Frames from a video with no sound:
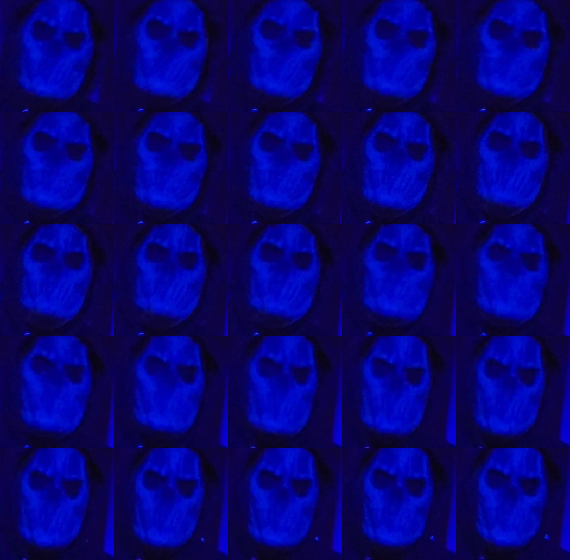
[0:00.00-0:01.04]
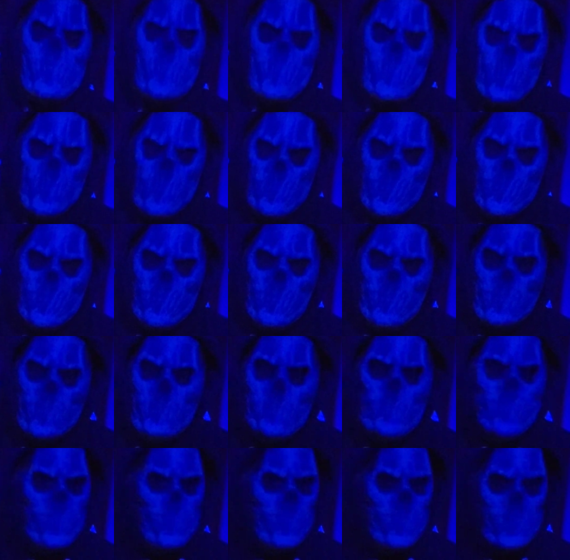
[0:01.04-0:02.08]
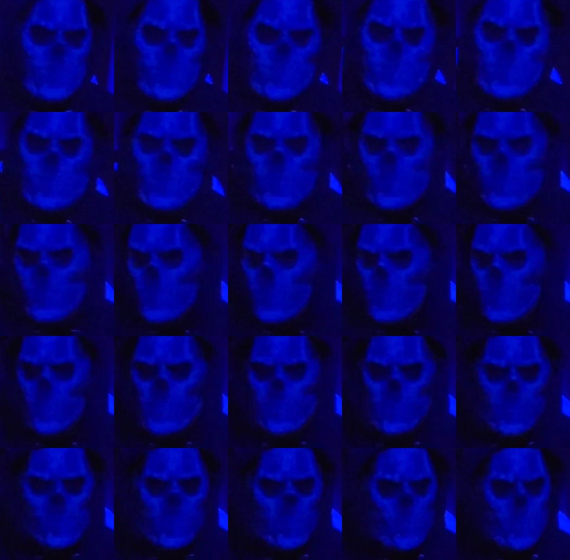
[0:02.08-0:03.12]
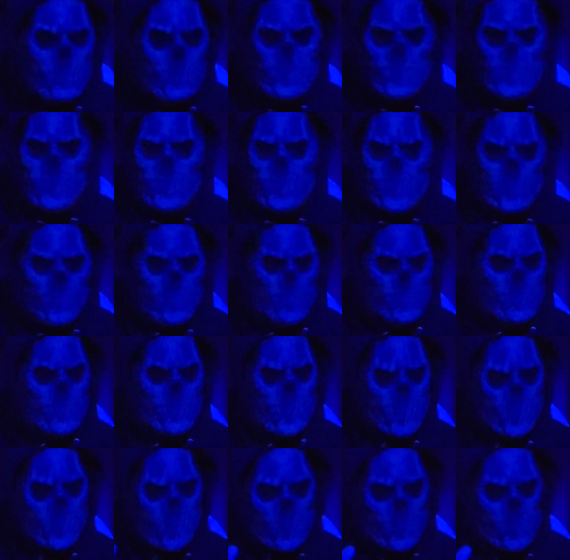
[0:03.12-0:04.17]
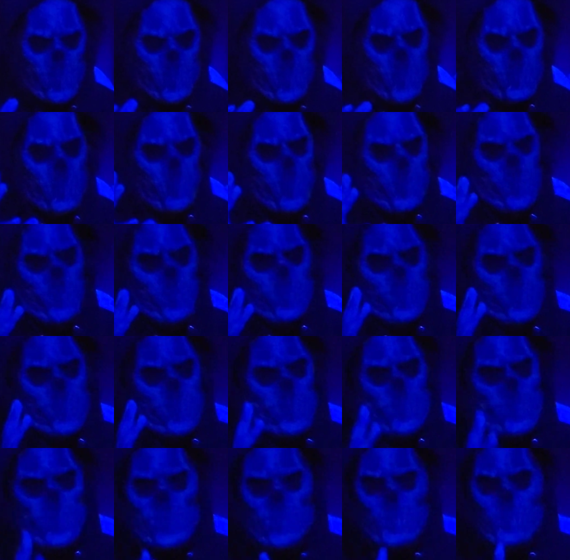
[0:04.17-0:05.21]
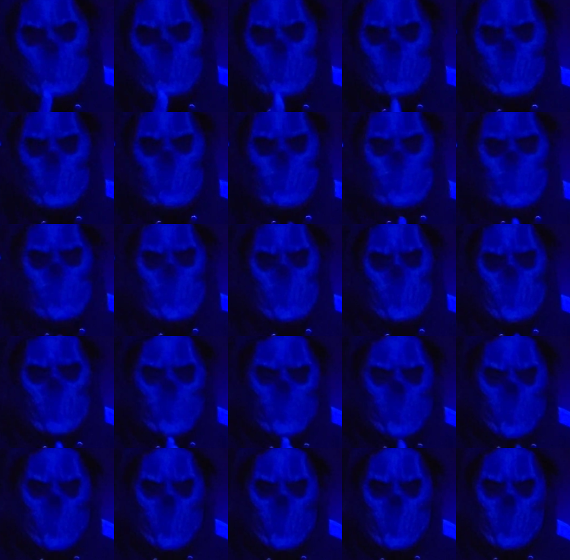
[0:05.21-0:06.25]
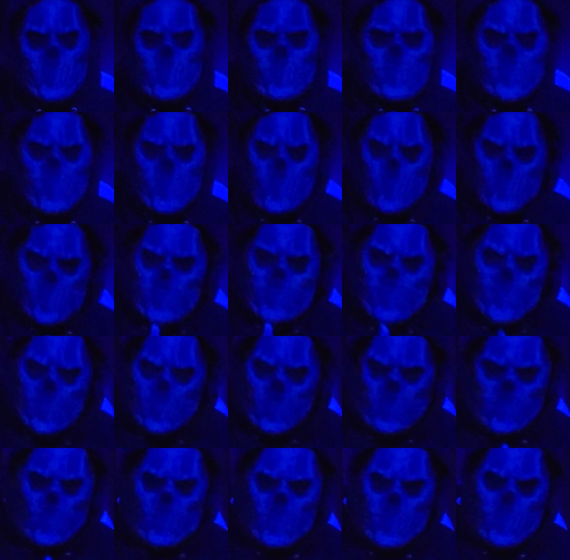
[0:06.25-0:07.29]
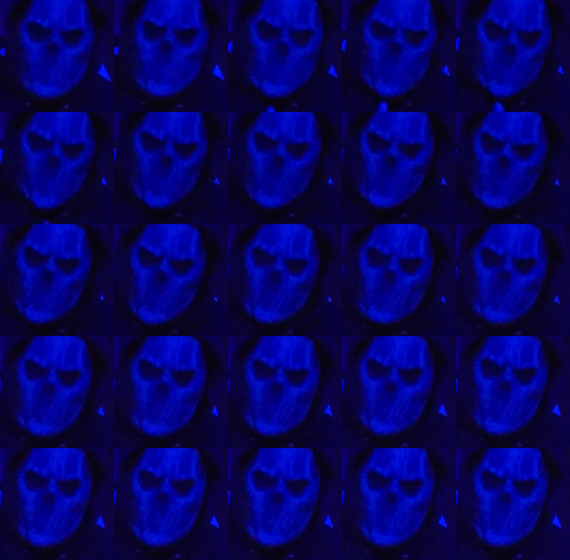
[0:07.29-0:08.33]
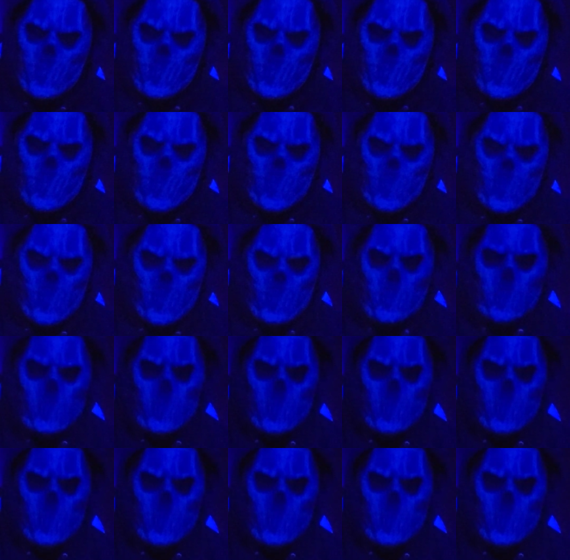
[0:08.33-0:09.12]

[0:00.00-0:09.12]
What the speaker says: was supposed to be John Elway, Peyton Manning, Andrew Luck. Trevor Lawrence was supposed to be the next big thing, okay?